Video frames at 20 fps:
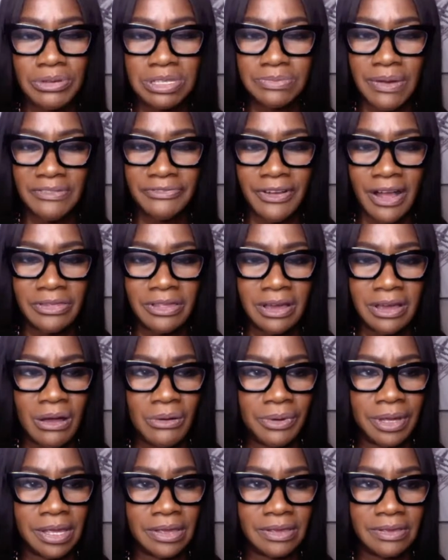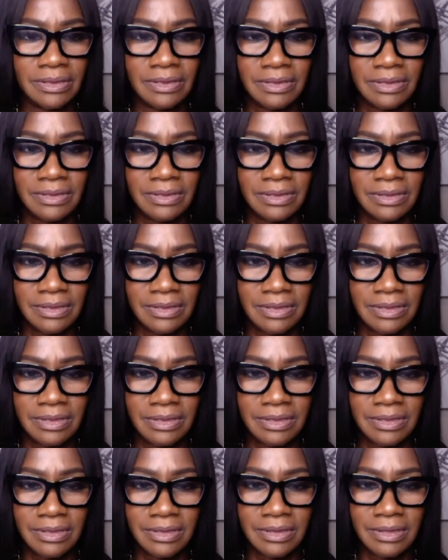my father going?
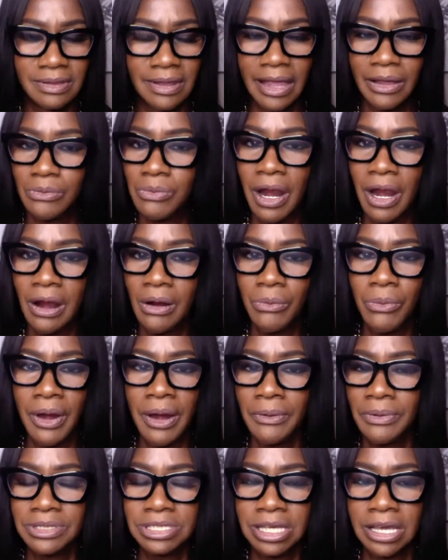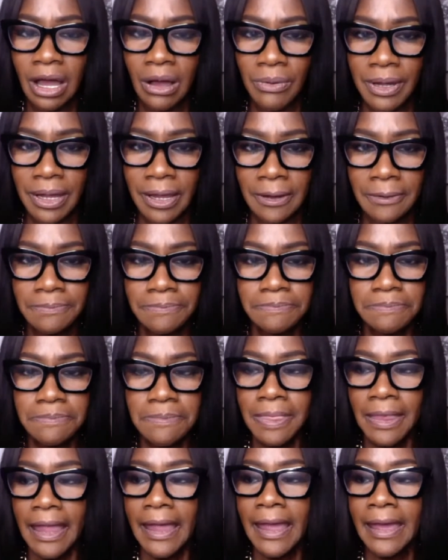Like, where was he going?
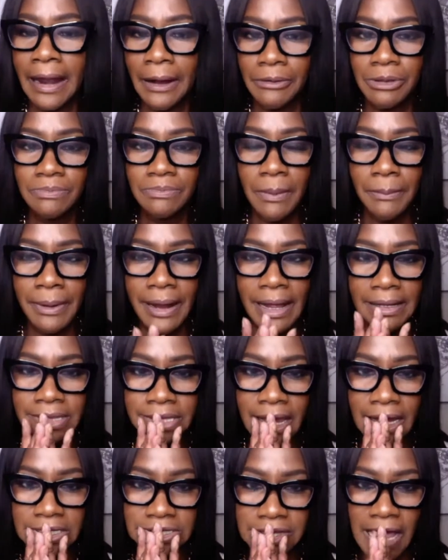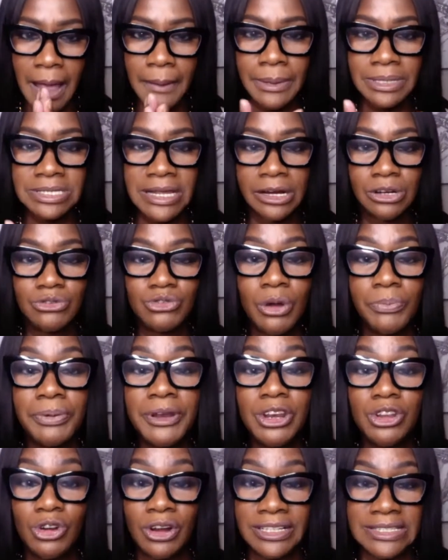And I remember at that time, because I grew up in
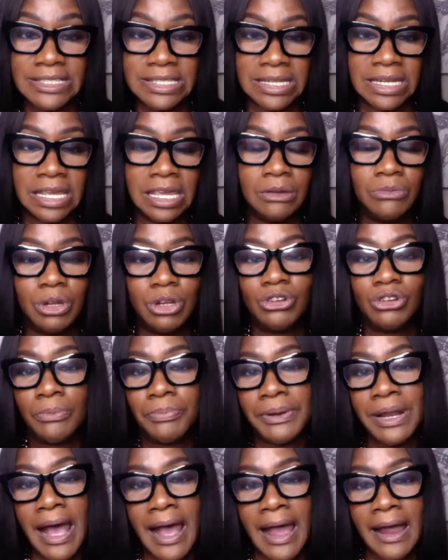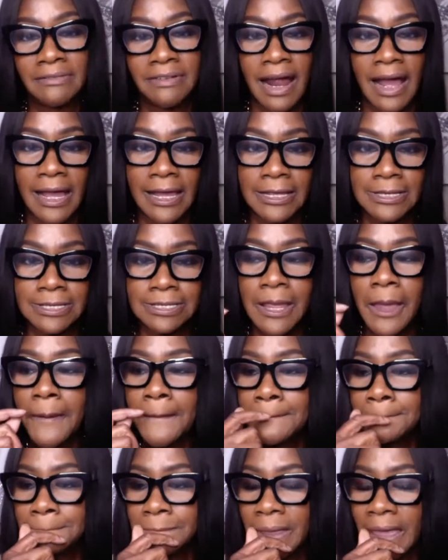New York City, we grew up in a high rise.
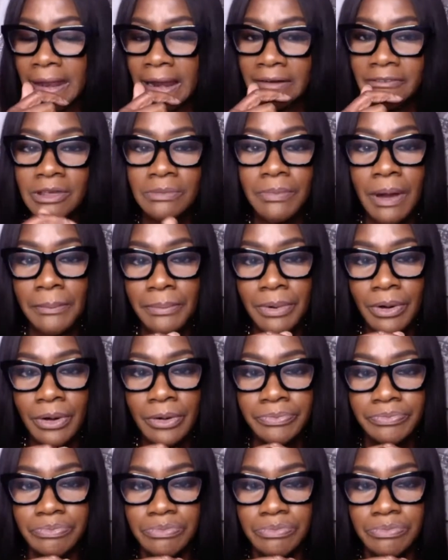And I remember